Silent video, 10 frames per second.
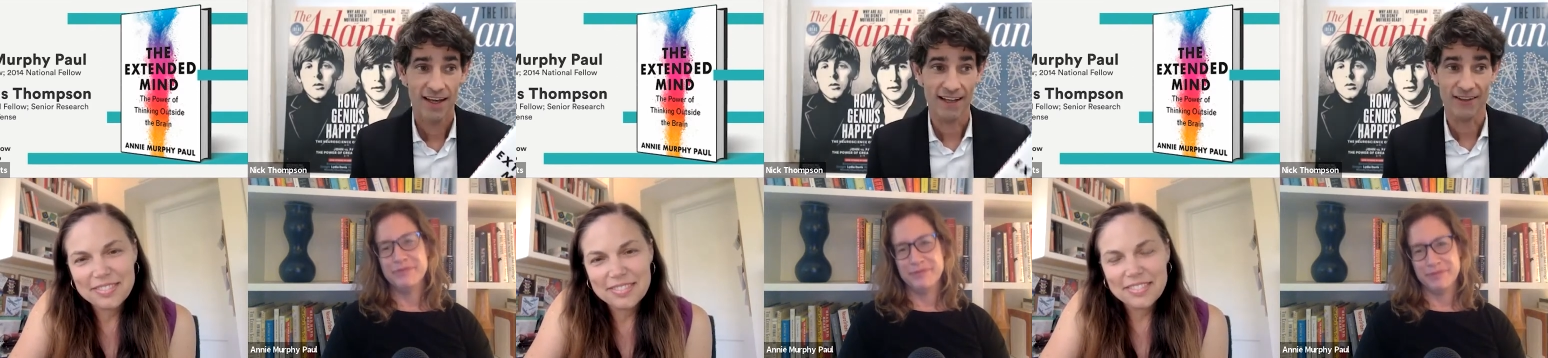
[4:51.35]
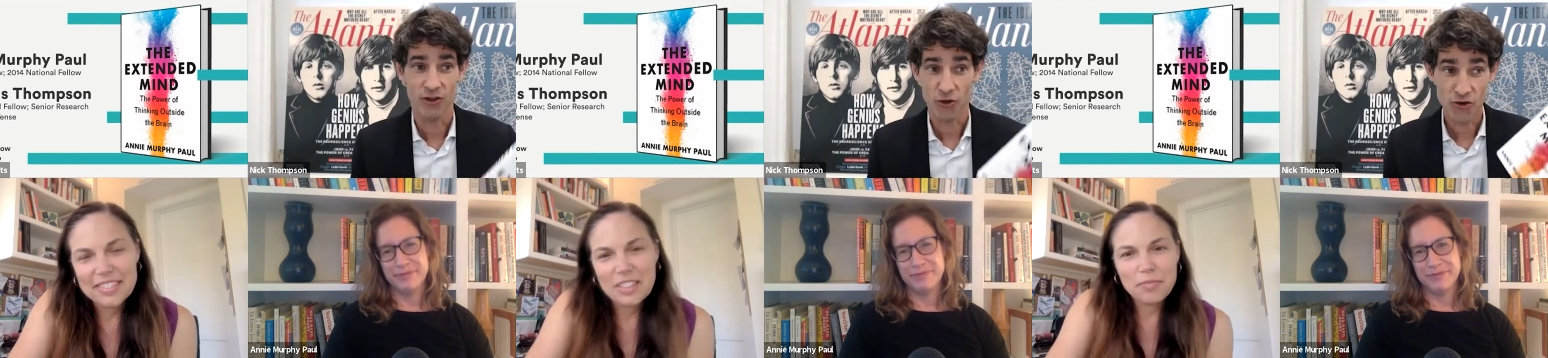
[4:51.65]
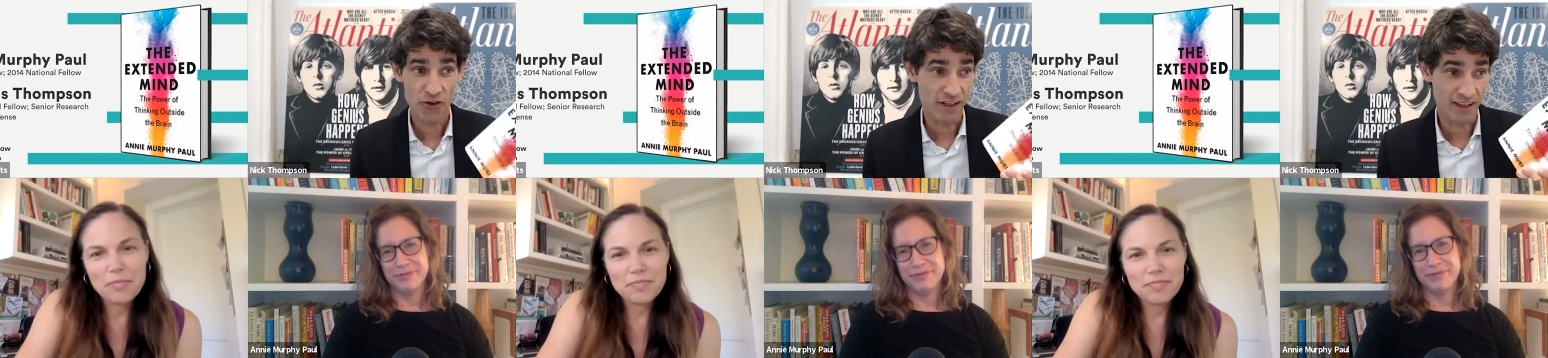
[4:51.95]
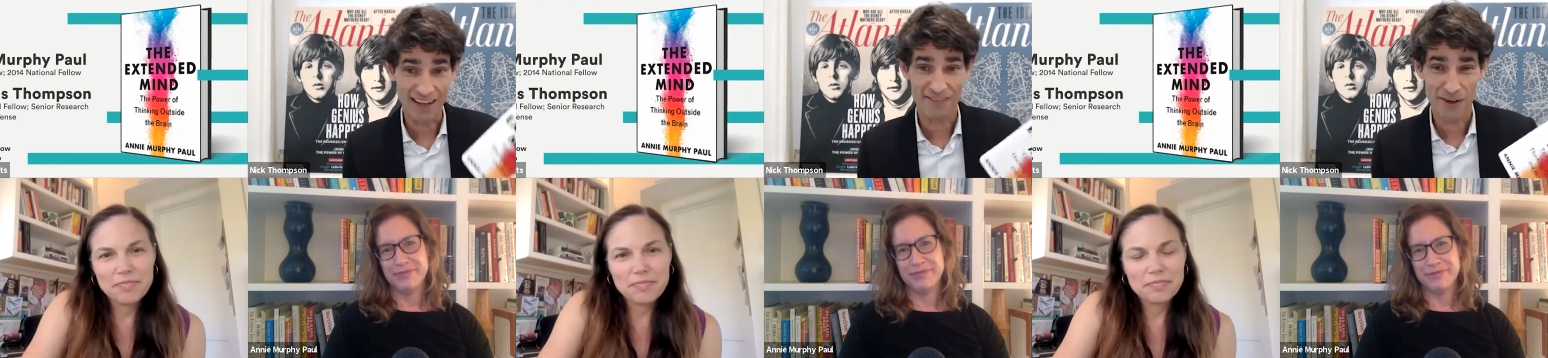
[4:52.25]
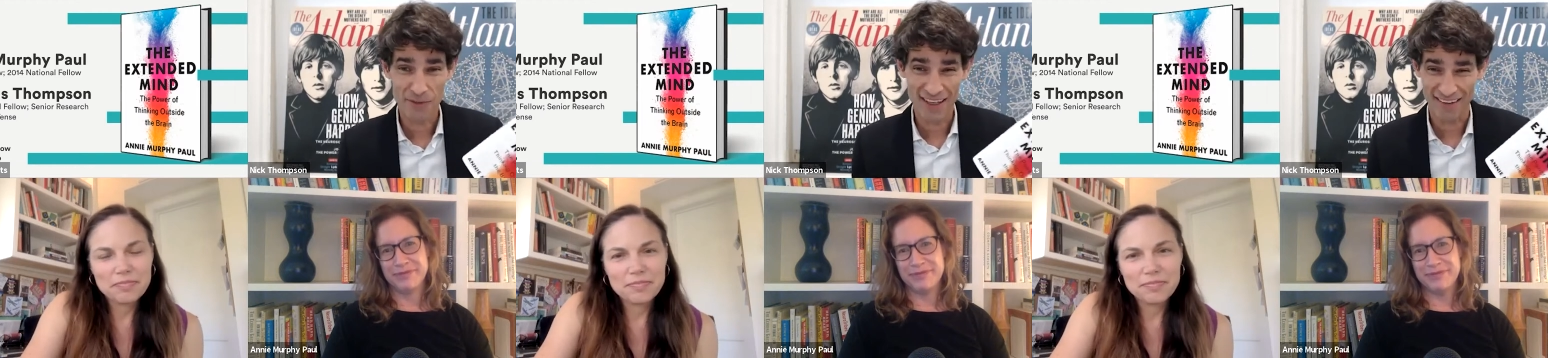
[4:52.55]
Speaker 1: I learned a lot
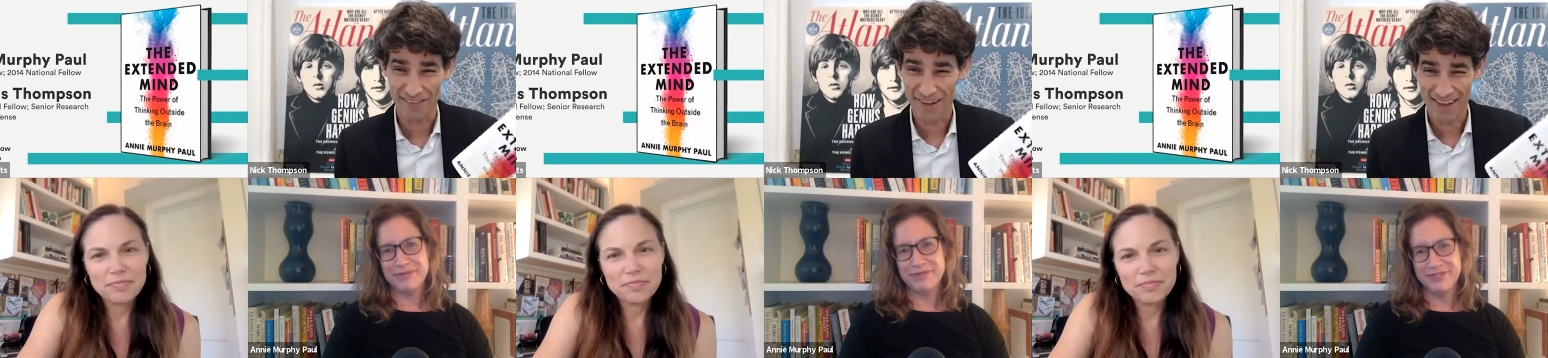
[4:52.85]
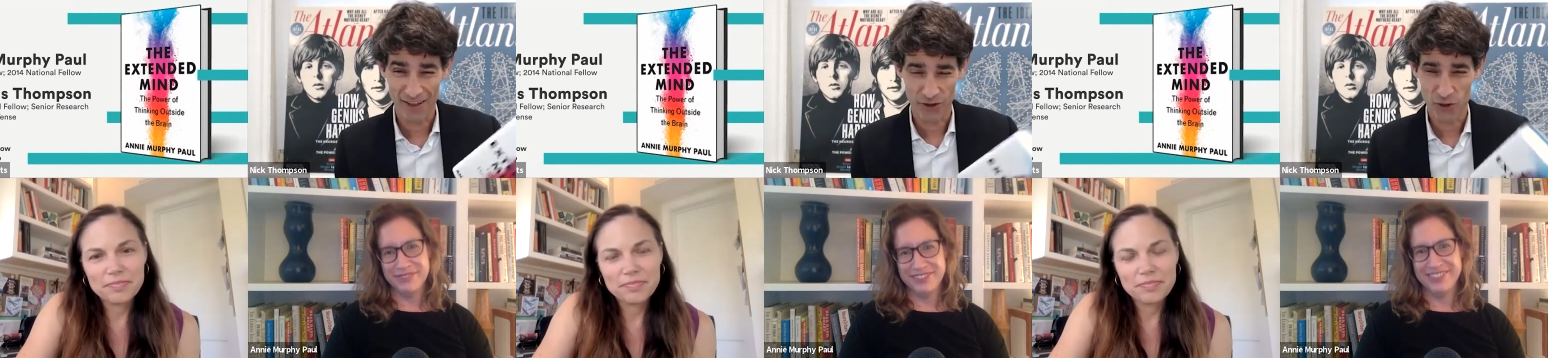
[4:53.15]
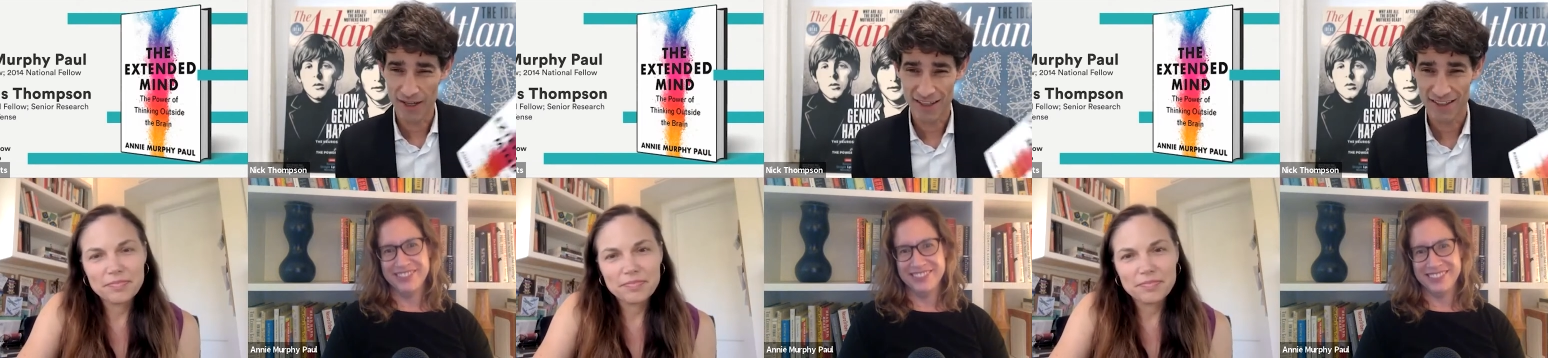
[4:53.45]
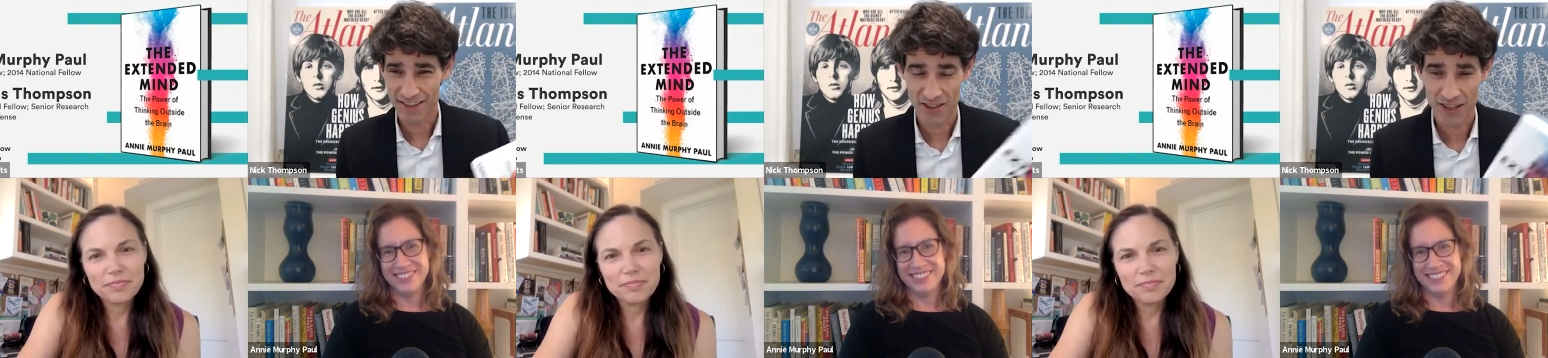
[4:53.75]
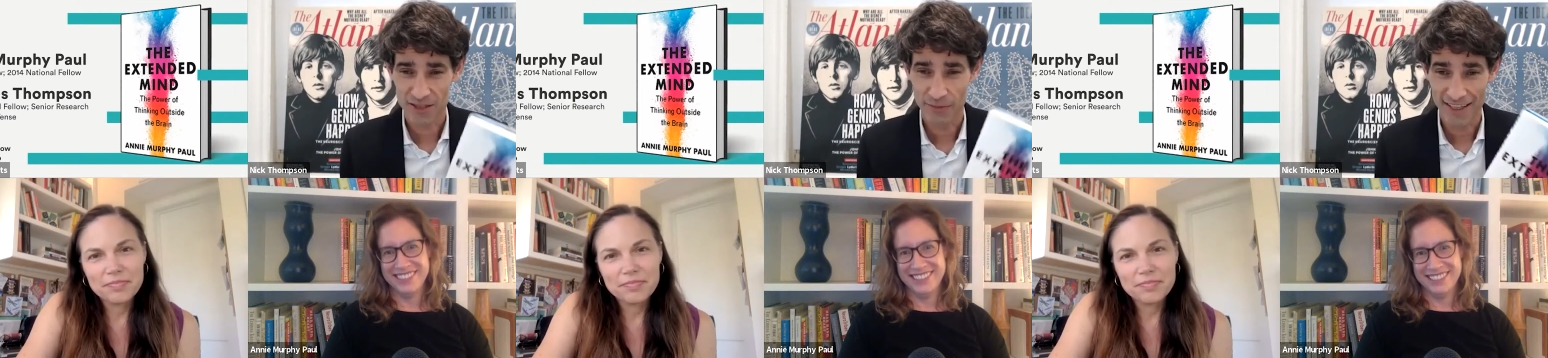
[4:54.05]
from it. I figured out new ways to
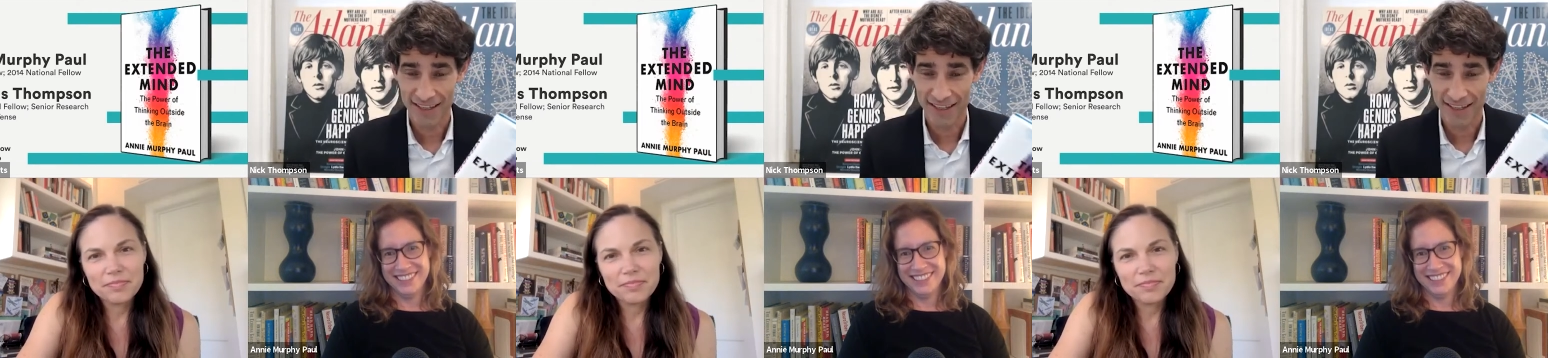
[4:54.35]
talk to my